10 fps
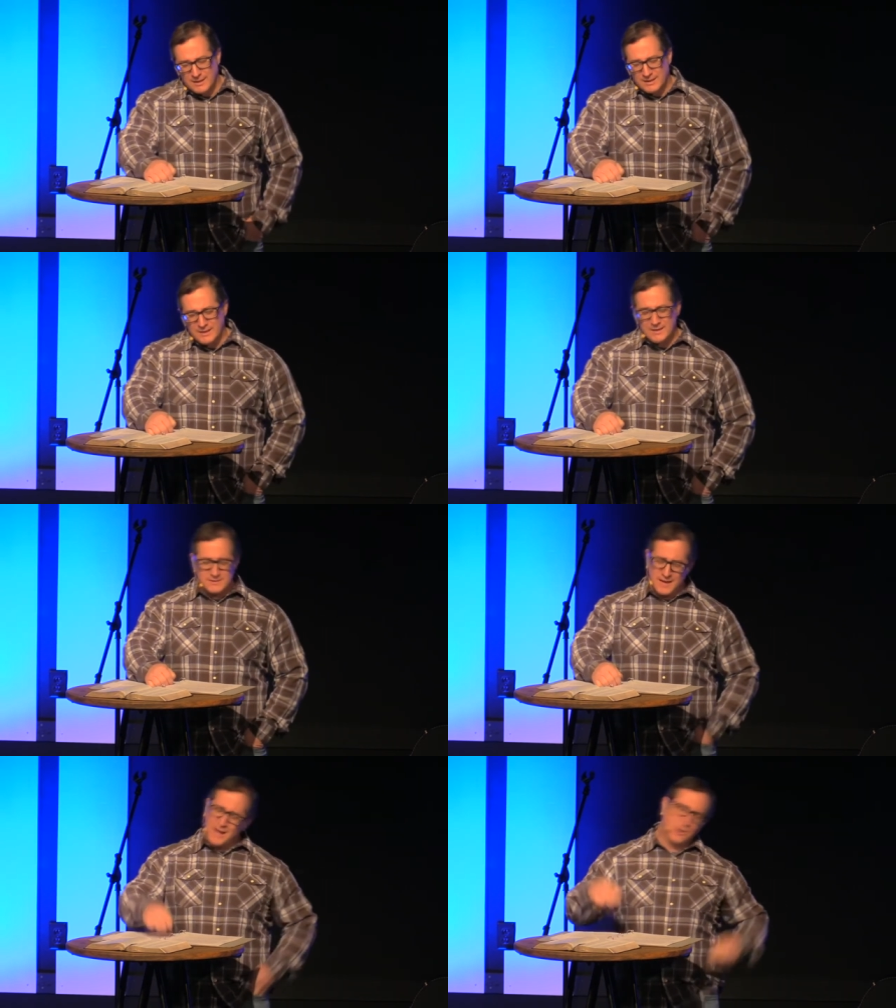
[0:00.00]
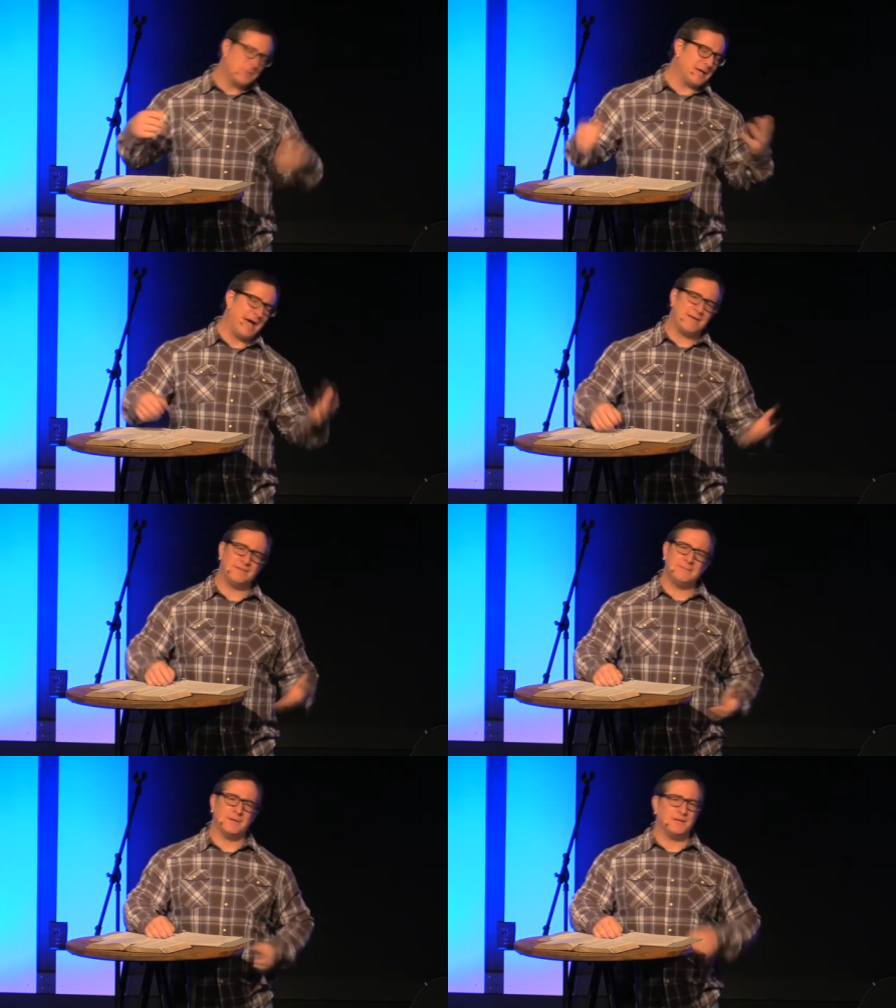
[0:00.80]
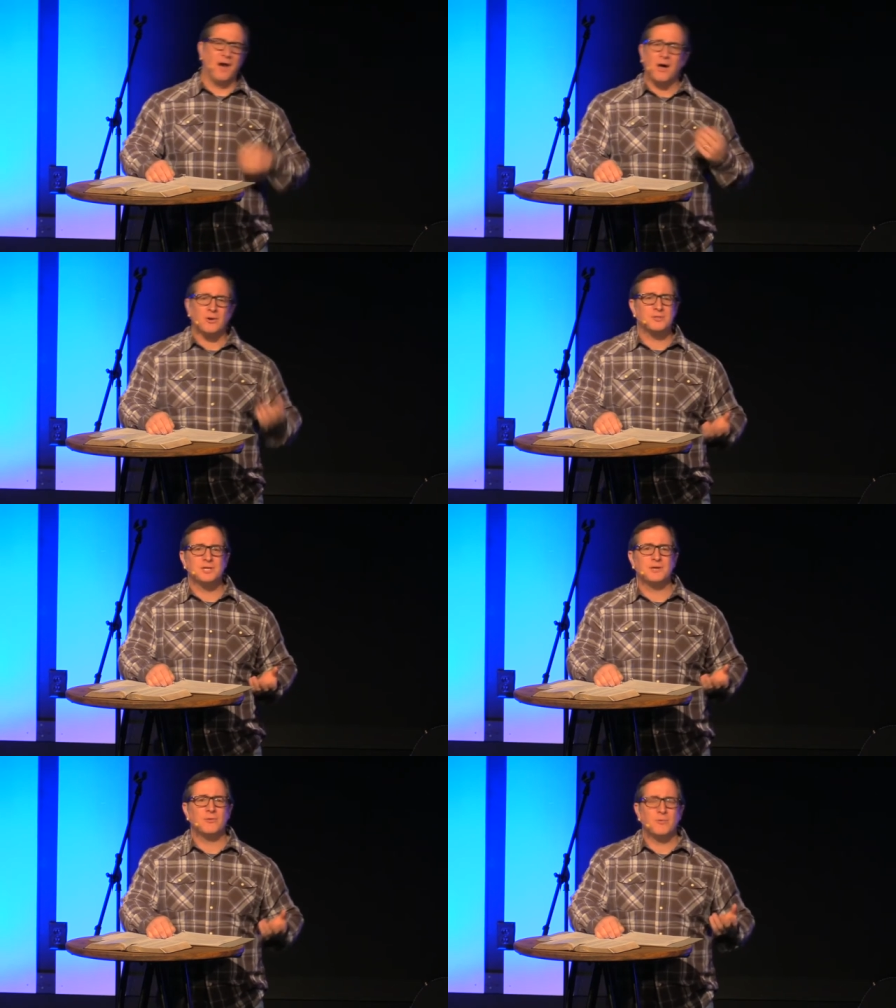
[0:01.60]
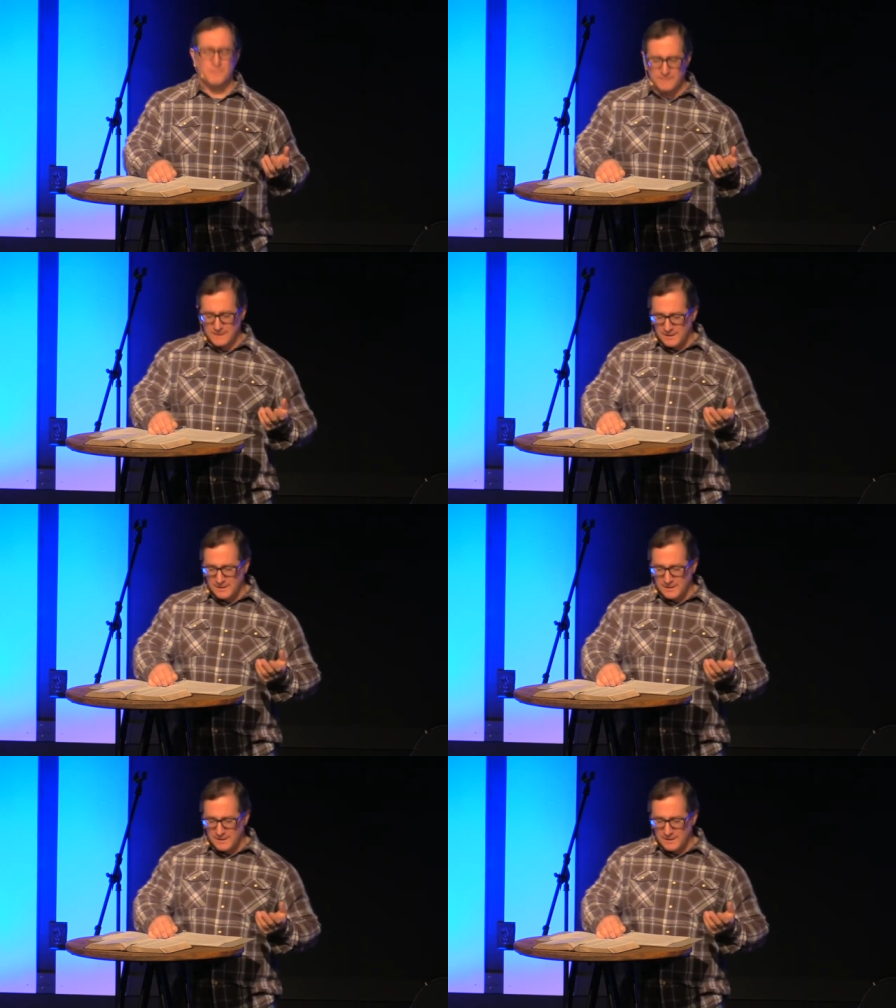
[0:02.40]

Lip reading: And then not only Hy-Vee, but Dollar General